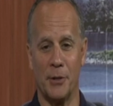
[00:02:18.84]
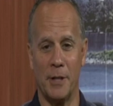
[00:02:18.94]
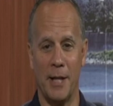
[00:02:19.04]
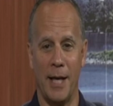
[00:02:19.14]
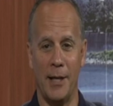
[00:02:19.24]
at
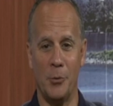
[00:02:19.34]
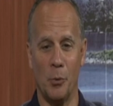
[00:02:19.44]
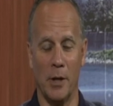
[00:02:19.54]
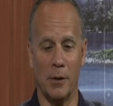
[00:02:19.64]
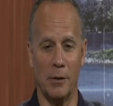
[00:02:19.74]
the
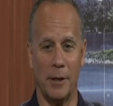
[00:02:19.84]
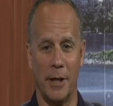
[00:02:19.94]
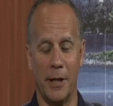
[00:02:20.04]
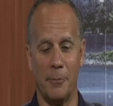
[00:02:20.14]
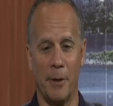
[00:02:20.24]
Endwell
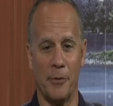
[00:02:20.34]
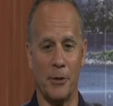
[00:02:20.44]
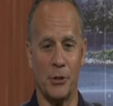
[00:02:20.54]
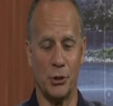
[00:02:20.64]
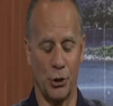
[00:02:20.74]
United
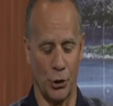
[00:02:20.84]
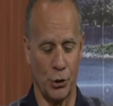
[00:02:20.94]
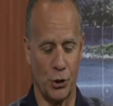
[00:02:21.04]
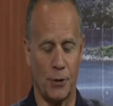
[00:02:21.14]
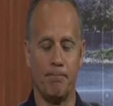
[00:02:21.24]
Methodist
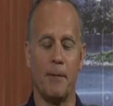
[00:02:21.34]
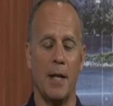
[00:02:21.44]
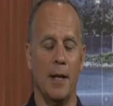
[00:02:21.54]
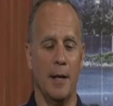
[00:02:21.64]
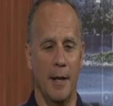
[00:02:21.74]
Church.
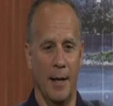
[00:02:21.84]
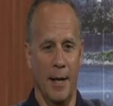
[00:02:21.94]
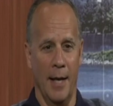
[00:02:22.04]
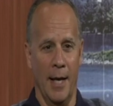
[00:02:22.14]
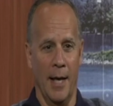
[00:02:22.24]

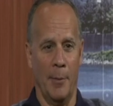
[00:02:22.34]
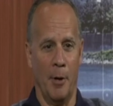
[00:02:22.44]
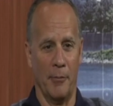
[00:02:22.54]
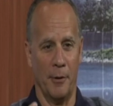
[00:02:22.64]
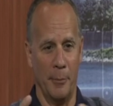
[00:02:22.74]
I'm
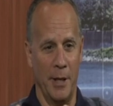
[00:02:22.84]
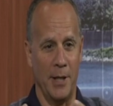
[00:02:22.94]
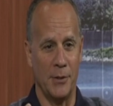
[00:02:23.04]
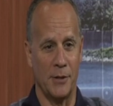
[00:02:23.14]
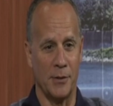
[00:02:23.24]
often
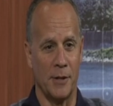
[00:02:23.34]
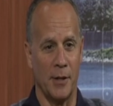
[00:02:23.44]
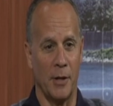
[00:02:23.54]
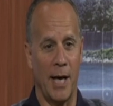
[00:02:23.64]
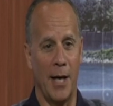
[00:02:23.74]
amazed as
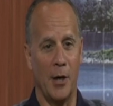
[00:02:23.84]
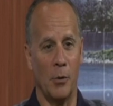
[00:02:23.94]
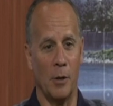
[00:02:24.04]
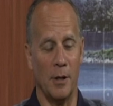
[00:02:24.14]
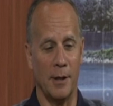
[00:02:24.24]
to
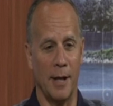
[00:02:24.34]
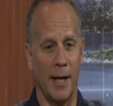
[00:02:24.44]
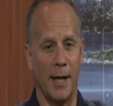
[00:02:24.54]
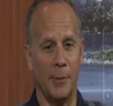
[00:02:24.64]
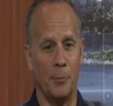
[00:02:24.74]
how
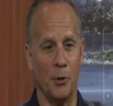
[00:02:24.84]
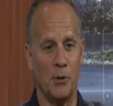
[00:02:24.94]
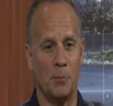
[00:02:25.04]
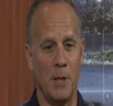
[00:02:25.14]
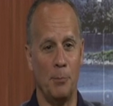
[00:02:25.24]
God
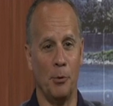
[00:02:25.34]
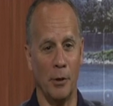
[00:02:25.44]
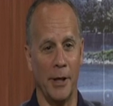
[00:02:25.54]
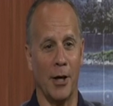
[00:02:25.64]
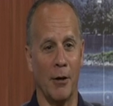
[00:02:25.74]
puts
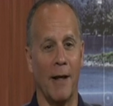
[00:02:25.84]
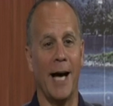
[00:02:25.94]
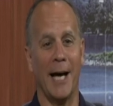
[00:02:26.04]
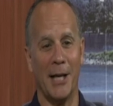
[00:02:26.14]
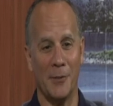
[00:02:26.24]
people in our
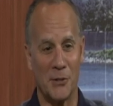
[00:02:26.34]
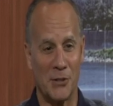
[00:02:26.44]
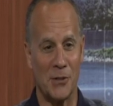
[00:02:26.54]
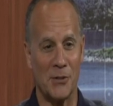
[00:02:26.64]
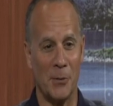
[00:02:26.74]

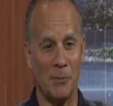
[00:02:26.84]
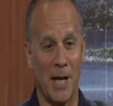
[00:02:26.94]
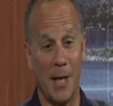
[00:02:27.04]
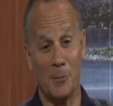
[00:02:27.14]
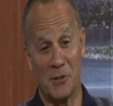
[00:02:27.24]
lives.
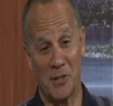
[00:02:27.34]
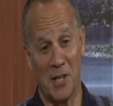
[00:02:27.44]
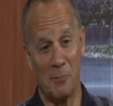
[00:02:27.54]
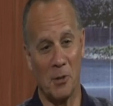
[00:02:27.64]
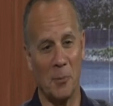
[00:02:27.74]
Sometimes it's
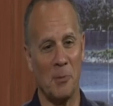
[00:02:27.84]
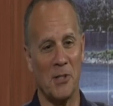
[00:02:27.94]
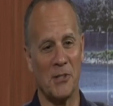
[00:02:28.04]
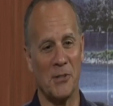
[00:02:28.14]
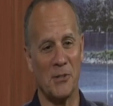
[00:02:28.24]
on
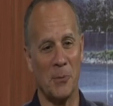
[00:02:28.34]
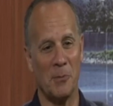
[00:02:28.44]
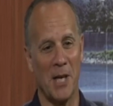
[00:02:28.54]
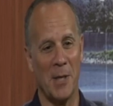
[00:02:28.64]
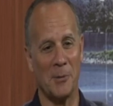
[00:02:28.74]
purpose, and
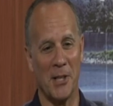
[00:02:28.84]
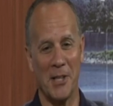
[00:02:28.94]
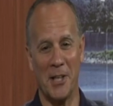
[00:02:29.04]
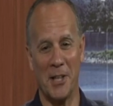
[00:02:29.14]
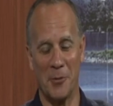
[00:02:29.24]
sometimes
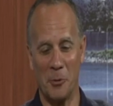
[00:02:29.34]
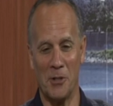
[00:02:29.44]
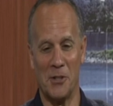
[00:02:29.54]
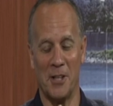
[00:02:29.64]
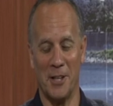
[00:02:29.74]
I
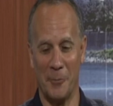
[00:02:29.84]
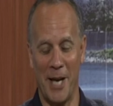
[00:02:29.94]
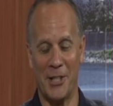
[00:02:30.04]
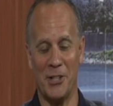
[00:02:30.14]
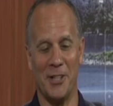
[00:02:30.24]
would
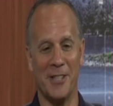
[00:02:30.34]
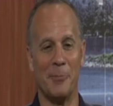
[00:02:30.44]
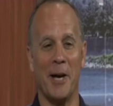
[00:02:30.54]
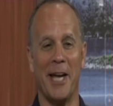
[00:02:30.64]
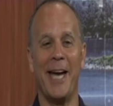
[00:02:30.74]
imagine it's
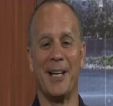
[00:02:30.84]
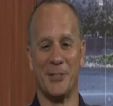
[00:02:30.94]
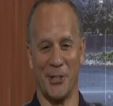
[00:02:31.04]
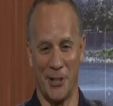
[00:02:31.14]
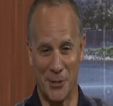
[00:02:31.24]
by
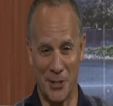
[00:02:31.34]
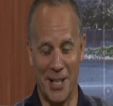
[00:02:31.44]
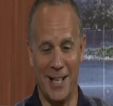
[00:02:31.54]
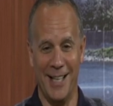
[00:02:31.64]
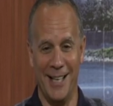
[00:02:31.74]
accident.
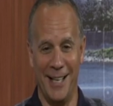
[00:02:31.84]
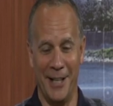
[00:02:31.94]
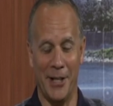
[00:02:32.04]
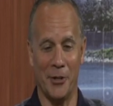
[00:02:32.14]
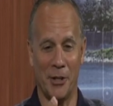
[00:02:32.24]

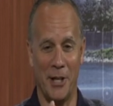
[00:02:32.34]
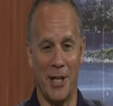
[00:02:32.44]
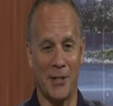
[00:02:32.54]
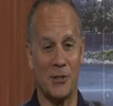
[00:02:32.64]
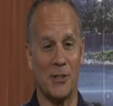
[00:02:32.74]
And our
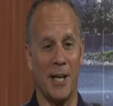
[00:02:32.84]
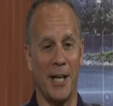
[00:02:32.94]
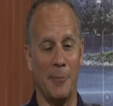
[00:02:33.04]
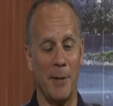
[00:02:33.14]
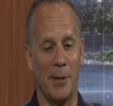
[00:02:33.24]
guest
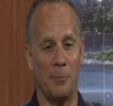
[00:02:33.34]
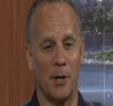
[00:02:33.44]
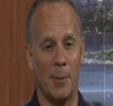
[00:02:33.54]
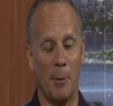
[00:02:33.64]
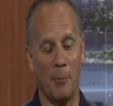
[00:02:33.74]
I met
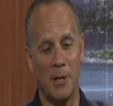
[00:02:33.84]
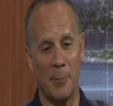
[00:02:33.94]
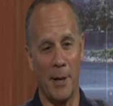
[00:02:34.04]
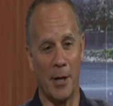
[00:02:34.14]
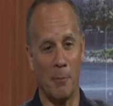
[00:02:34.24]
probably
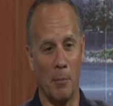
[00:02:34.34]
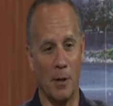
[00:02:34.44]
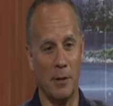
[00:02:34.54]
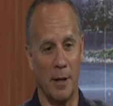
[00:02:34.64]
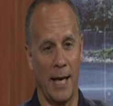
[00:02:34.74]
about a
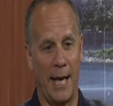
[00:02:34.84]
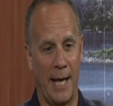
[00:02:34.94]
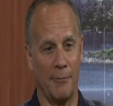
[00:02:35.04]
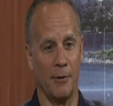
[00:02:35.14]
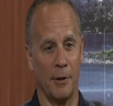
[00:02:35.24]
month and a
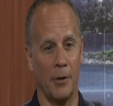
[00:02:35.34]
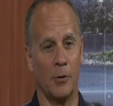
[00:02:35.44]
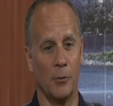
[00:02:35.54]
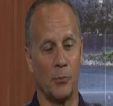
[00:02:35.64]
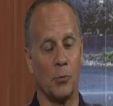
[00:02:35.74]
half
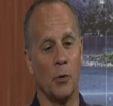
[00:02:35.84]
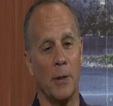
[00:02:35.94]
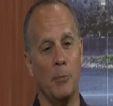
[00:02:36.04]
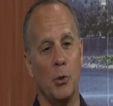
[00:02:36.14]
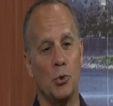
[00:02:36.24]
ago through
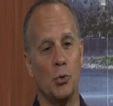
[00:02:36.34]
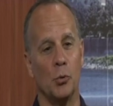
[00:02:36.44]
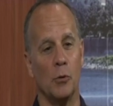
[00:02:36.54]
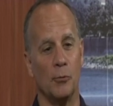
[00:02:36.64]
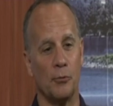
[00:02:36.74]
a
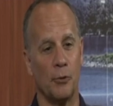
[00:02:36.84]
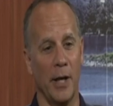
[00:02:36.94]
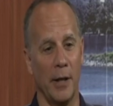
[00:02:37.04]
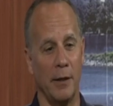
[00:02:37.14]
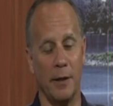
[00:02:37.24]
mutual
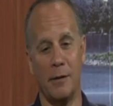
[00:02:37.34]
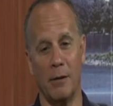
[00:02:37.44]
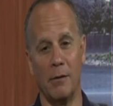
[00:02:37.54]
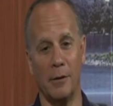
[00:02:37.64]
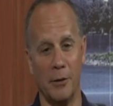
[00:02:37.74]
friend at
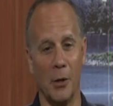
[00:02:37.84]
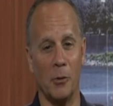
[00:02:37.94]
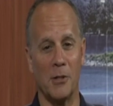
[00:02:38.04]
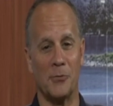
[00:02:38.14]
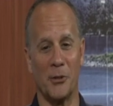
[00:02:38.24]
Dunkin'
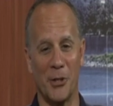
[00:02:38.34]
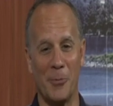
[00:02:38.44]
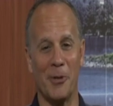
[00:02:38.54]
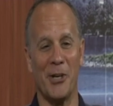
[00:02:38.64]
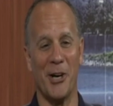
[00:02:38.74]
Donuts for a
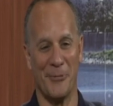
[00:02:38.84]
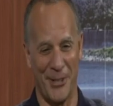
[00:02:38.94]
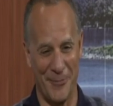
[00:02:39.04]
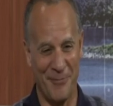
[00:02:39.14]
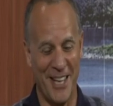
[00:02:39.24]
cup of
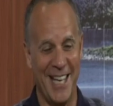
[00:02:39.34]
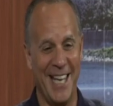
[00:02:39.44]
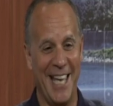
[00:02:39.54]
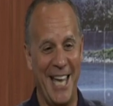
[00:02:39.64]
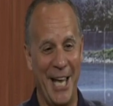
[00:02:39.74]
coffee.
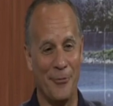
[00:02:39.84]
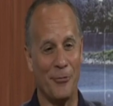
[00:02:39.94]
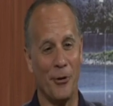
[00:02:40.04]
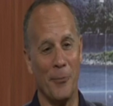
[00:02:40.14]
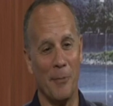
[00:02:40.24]
And
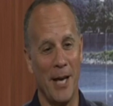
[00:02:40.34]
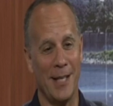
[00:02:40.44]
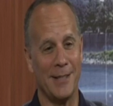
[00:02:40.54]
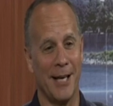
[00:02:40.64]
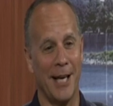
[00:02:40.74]
from
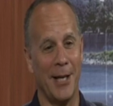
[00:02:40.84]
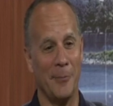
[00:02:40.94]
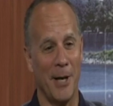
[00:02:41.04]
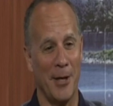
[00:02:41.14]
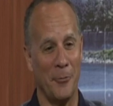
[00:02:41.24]
that
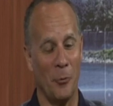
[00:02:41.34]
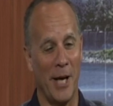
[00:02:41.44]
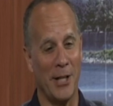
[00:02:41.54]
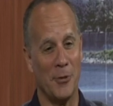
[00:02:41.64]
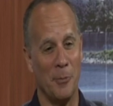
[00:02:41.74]
time, I
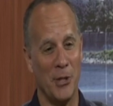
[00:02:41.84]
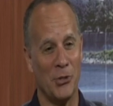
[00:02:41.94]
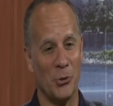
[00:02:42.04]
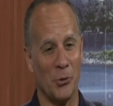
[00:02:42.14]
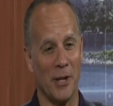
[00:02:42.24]
wanted to make
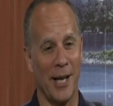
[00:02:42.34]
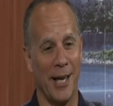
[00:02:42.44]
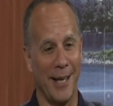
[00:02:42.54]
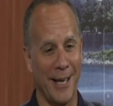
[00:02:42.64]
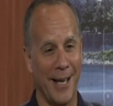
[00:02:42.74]
sure that
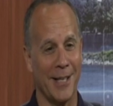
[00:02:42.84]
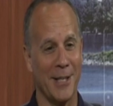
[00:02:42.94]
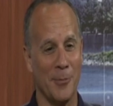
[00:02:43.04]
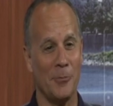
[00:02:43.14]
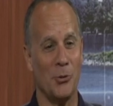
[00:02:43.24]
I got
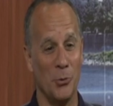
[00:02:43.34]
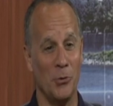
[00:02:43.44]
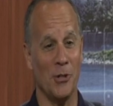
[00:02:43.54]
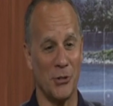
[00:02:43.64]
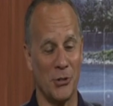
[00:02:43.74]
him to
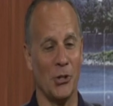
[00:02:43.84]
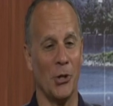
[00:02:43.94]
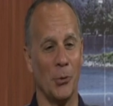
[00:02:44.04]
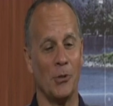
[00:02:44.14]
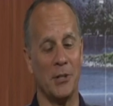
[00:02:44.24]
this
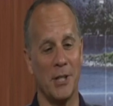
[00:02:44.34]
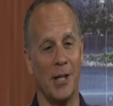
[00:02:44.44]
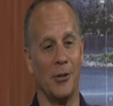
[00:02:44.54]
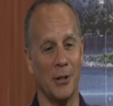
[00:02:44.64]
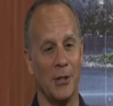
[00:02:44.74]
show to
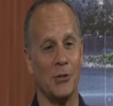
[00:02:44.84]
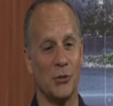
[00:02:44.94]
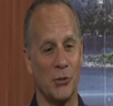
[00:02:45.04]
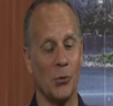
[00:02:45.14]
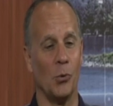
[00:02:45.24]
tell his
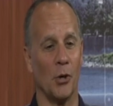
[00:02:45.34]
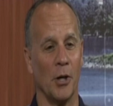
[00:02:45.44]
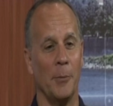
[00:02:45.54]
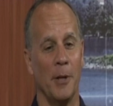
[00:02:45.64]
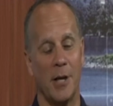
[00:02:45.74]

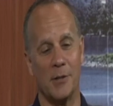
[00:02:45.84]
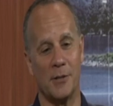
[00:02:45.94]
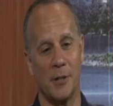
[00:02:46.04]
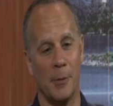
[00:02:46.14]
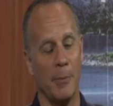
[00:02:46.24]
story, because
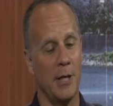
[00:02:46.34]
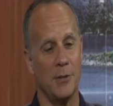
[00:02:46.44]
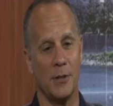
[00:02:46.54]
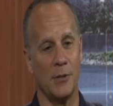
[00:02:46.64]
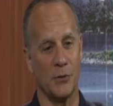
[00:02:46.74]
it's an
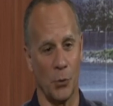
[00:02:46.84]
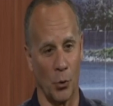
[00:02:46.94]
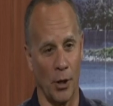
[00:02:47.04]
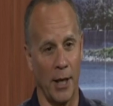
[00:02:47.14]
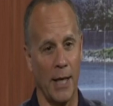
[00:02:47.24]
amazing
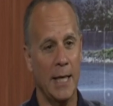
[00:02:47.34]
story.